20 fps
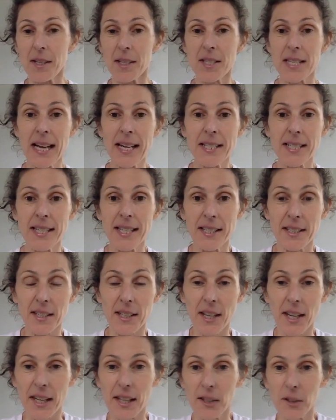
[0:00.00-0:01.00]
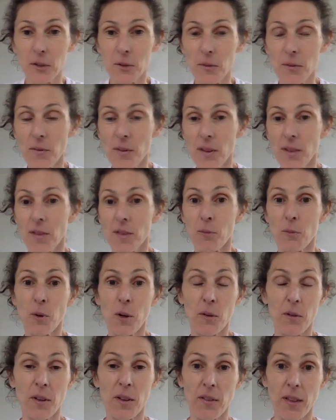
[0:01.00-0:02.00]
Sandy and Gail,
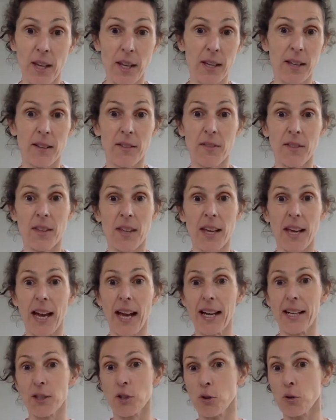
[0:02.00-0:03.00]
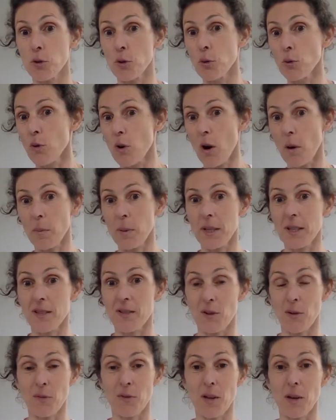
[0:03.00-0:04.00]
they had two
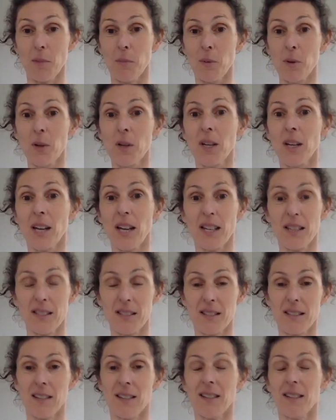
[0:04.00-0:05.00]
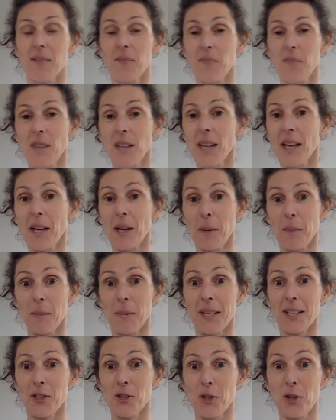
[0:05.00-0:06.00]
copies of their book, and
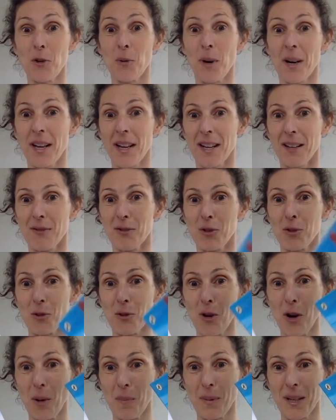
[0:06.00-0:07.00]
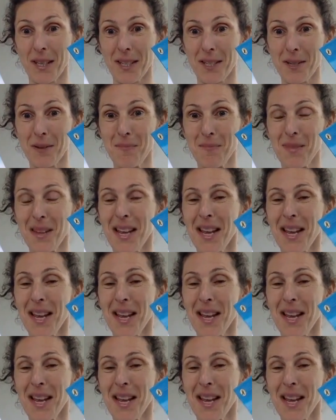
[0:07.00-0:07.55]
me too, I have two copies.